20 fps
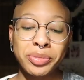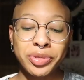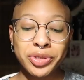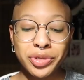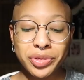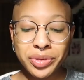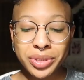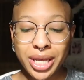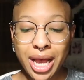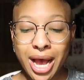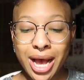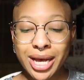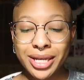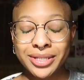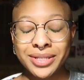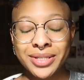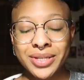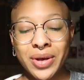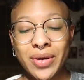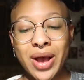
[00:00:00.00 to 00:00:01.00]
I'm so
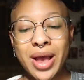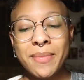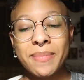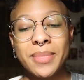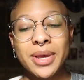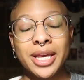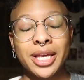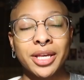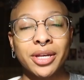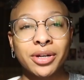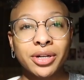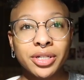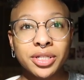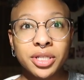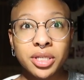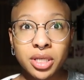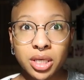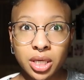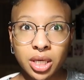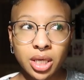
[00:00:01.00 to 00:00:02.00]
sad. So I'm making her
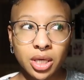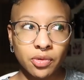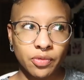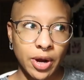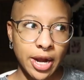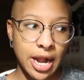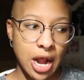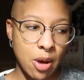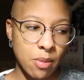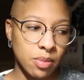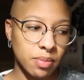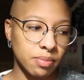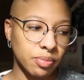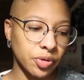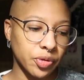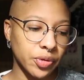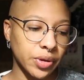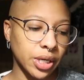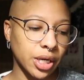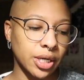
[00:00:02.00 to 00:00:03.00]
tea right now. I'm
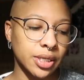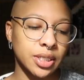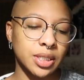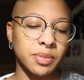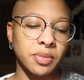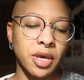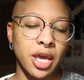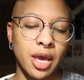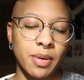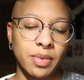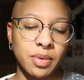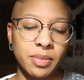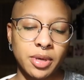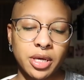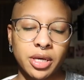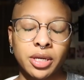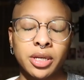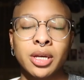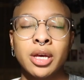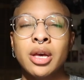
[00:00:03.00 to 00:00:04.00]
brewing her some
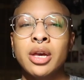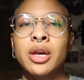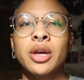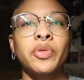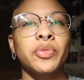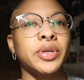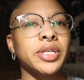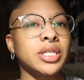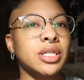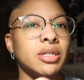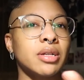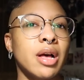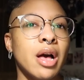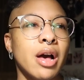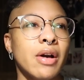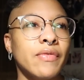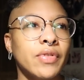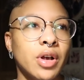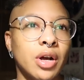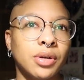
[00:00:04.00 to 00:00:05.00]
chamomile. We still
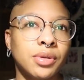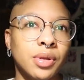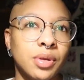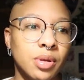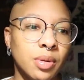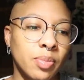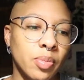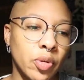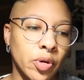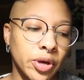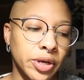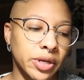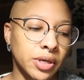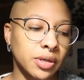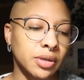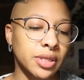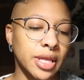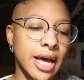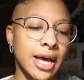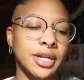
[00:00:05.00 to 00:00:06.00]
have caldo de
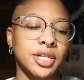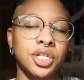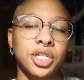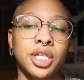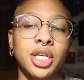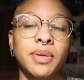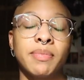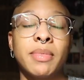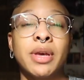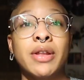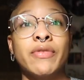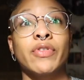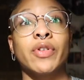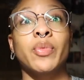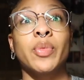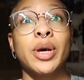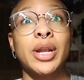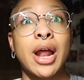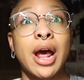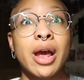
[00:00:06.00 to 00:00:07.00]
pollo that she had made
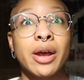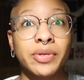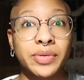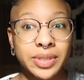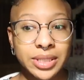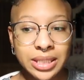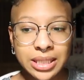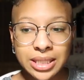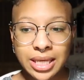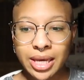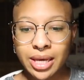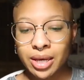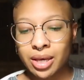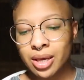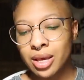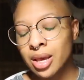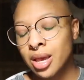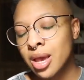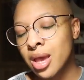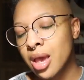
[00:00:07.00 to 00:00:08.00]
from when I was sick.
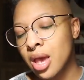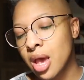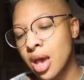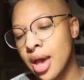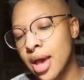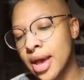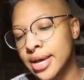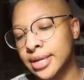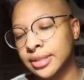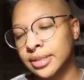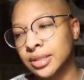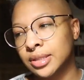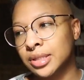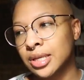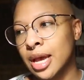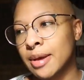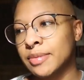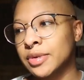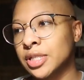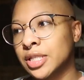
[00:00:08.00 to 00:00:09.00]
And
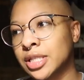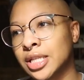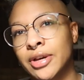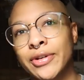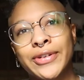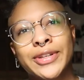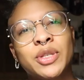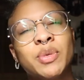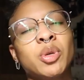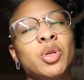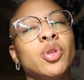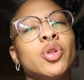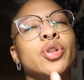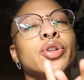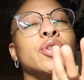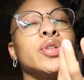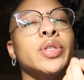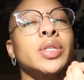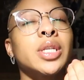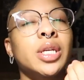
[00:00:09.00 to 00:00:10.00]
I'm just going to be
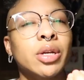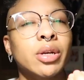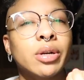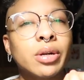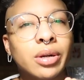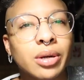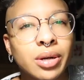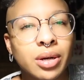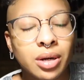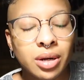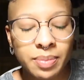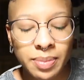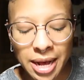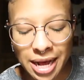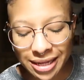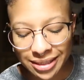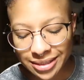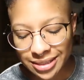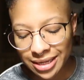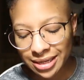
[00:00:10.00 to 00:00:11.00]
nursing her
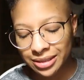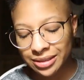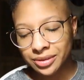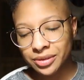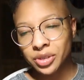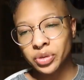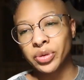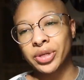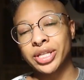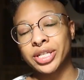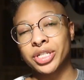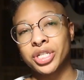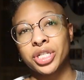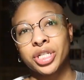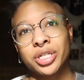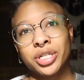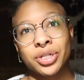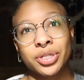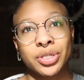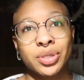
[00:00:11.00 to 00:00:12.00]
back to health the way that
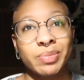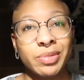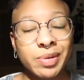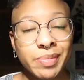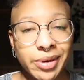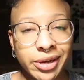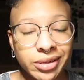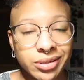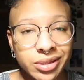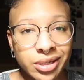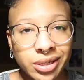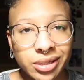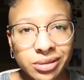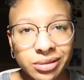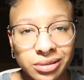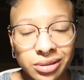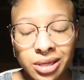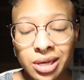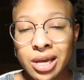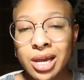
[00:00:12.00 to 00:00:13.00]
she nursed me back to health.